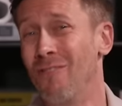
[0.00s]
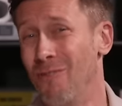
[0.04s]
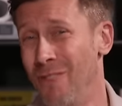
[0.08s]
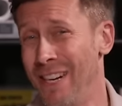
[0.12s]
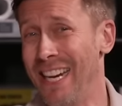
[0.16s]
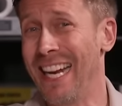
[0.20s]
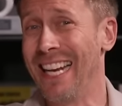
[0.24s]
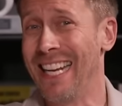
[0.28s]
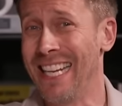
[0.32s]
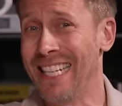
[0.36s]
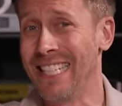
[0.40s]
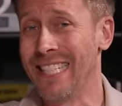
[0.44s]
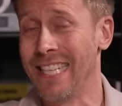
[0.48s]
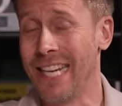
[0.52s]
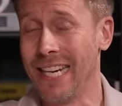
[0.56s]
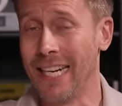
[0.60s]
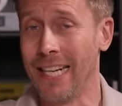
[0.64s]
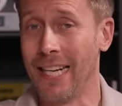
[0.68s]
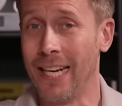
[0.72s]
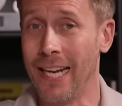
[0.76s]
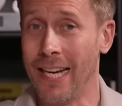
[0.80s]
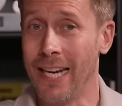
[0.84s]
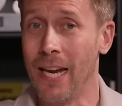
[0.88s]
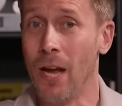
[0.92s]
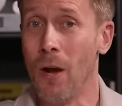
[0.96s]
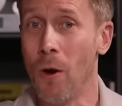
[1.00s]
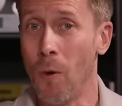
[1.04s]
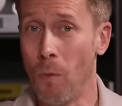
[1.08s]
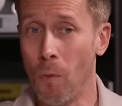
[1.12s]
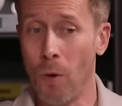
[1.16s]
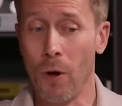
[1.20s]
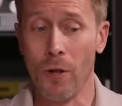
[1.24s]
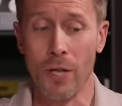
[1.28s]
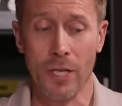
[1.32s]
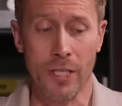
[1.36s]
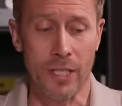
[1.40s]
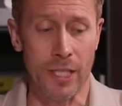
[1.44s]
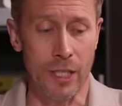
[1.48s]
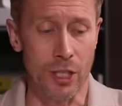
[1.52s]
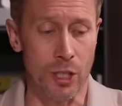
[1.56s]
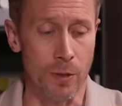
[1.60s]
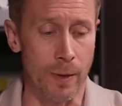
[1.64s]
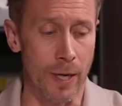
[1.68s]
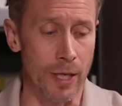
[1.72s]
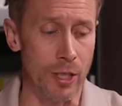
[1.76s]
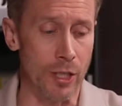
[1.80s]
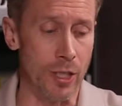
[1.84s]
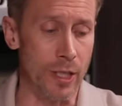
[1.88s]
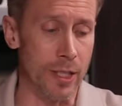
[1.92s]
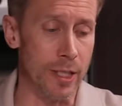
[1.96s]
realistically, what the situation